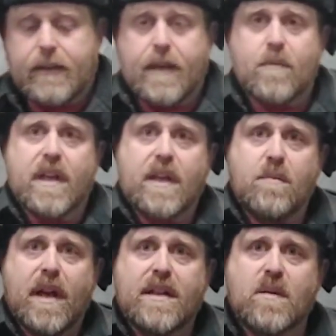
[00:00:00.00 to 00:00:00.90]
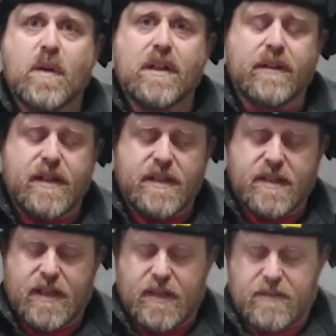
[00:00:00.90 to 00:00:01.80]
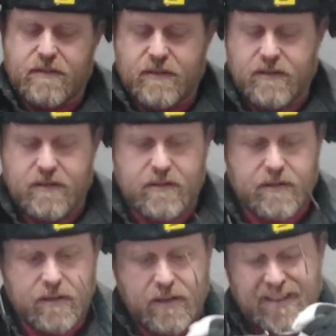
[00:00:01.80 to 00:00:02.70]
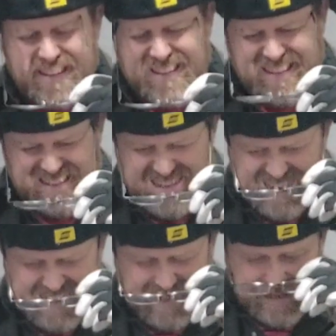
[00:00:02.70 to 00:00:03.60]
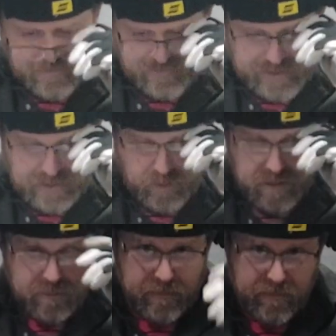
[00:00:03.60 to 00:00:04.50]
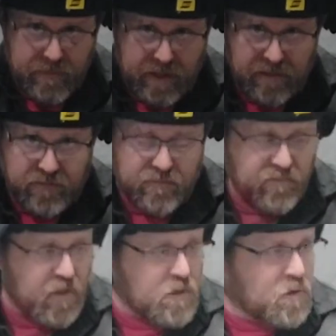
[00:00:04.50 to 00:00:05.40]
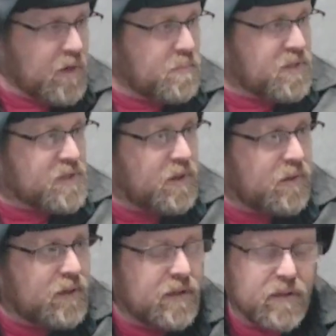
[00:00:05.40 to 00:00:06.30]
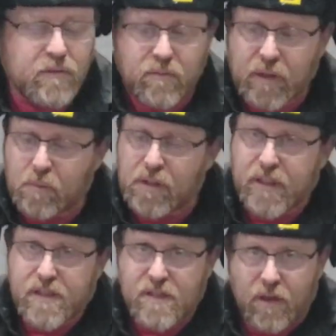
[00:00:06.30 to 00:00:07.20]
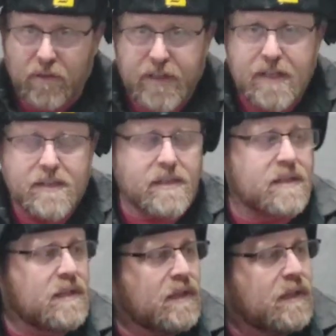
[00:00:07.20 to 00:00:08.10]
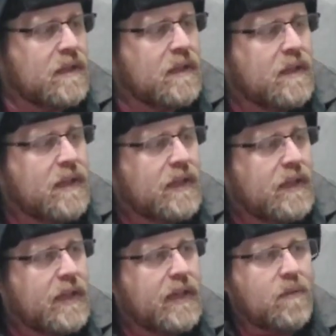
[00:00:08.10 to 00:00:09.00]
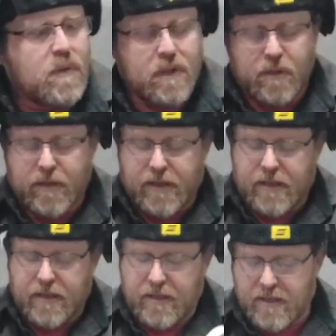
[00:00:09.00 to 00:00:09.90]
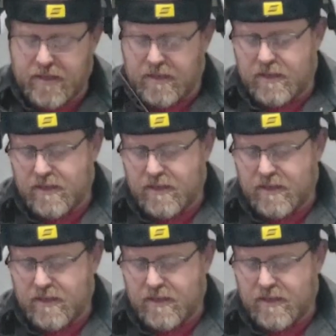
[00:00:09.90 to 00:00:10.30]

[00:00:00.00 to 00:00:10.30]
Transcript: I'm going to get back to welding these together, and I'll follow up in a future episode where we'll install these, and we'll go ahead and